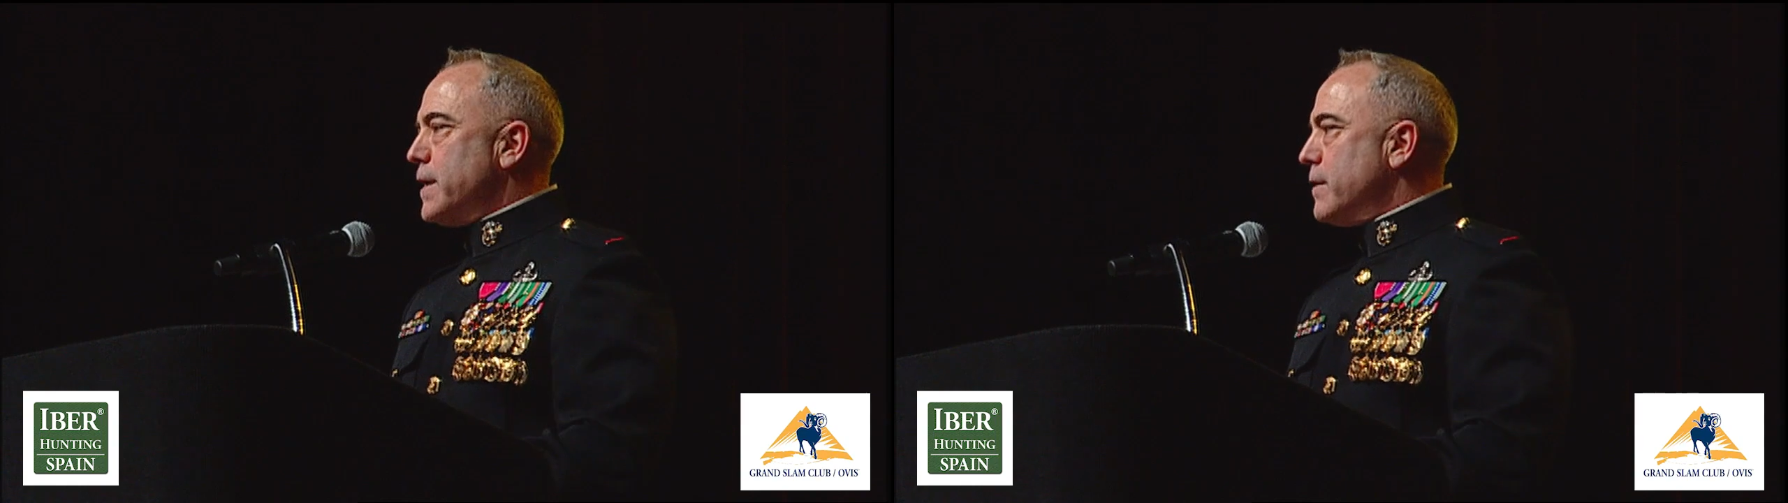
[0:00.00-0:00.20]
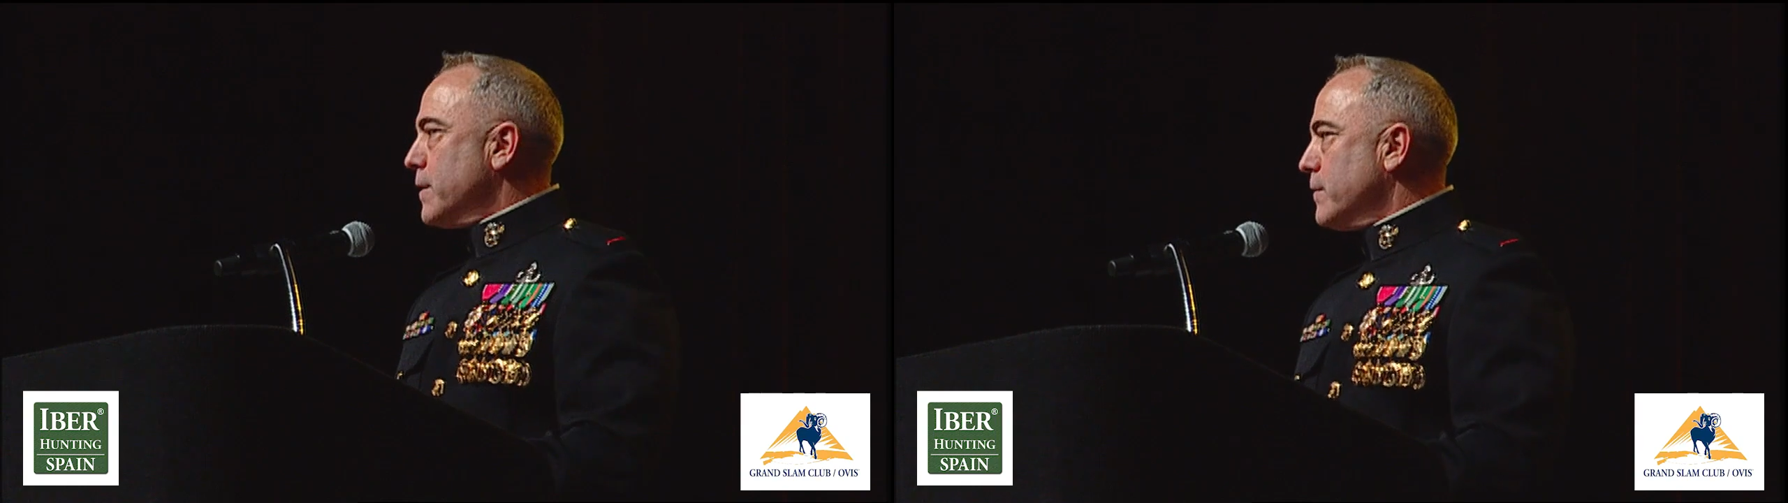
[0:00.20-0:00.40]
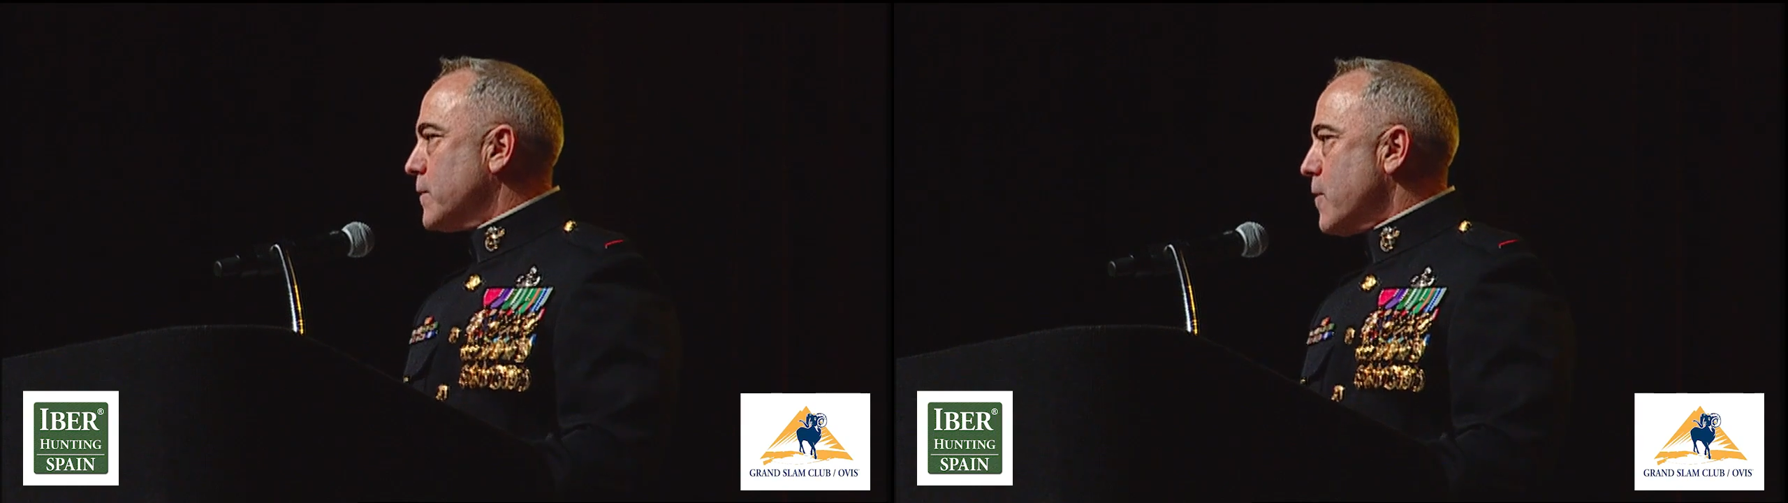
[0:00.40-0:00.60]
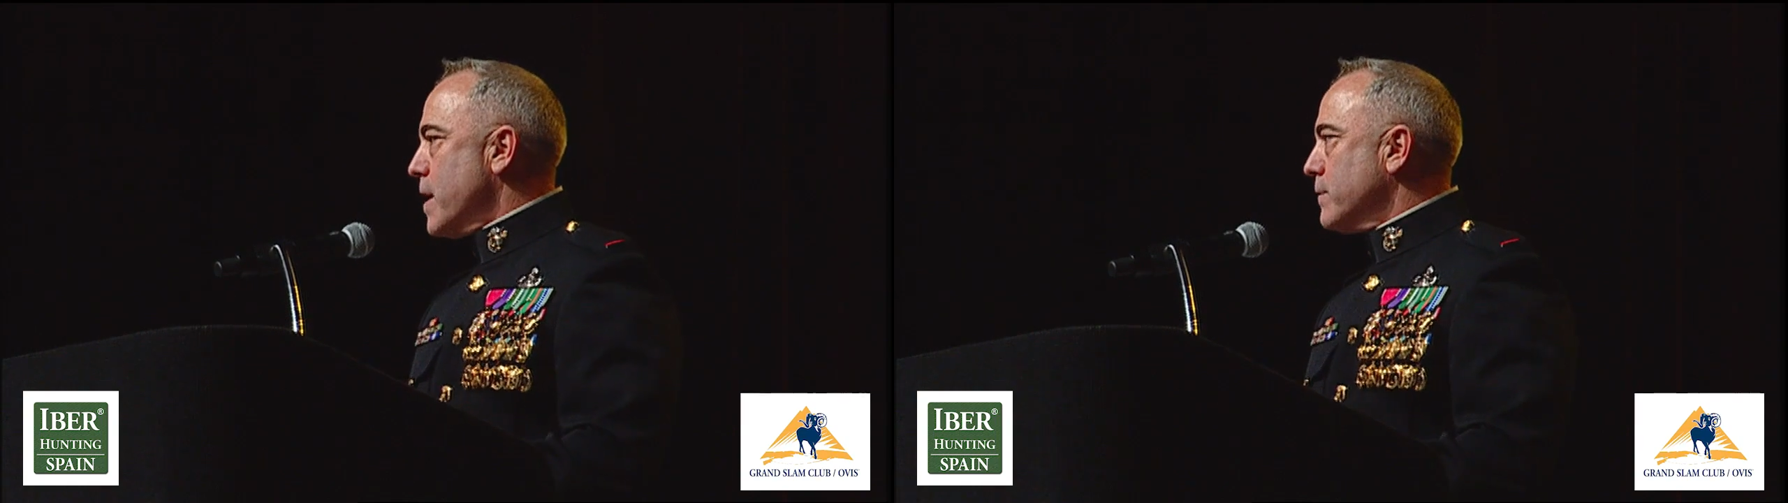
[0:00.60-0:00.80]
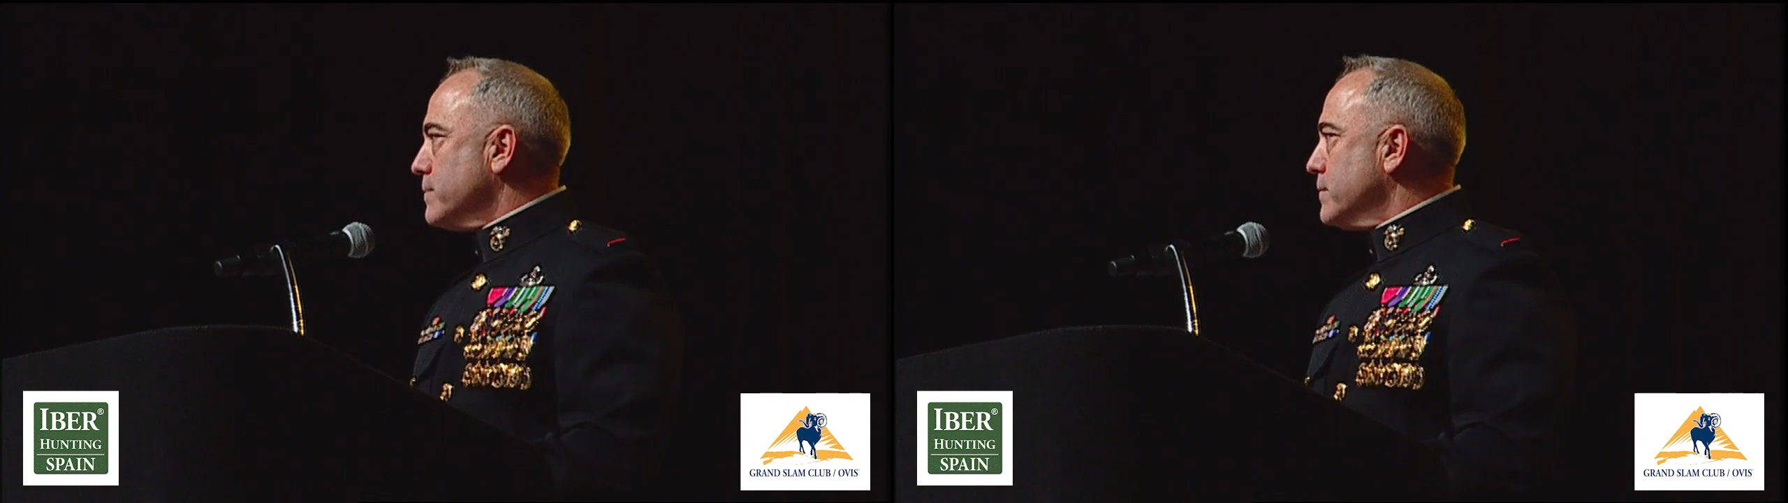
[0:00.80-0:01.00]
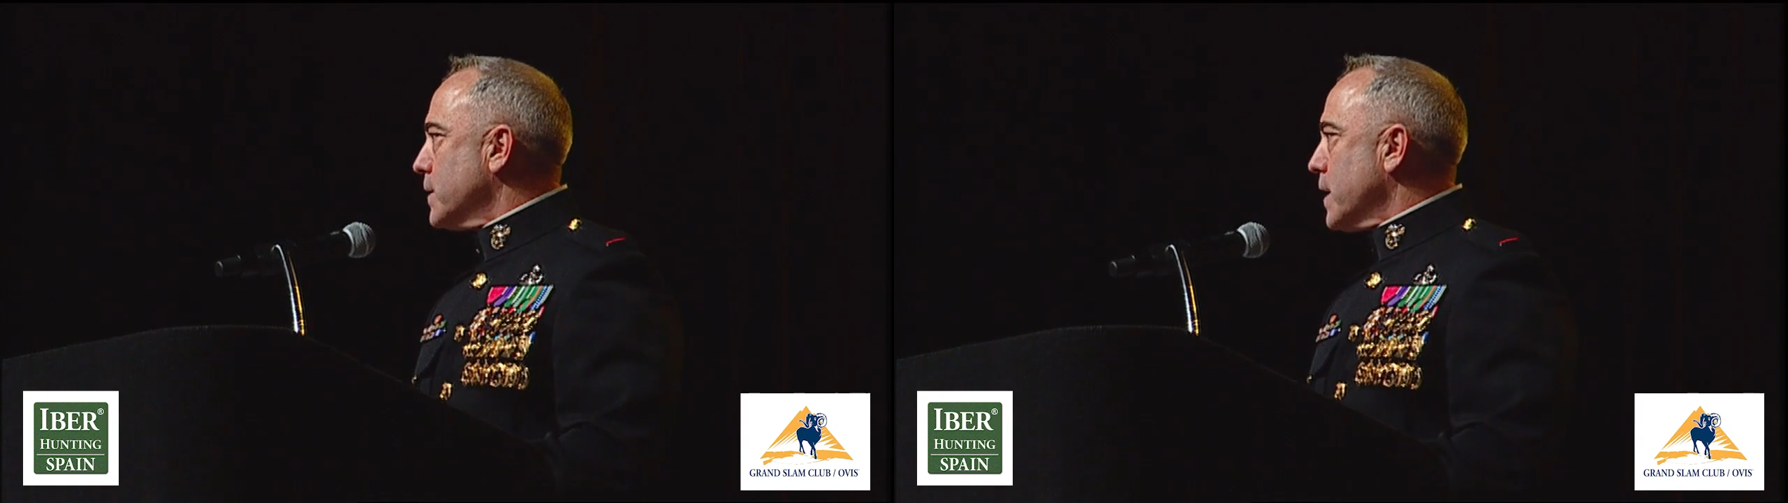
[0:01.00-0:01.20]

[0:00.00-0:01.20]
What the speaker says: sitting out here in the crowd.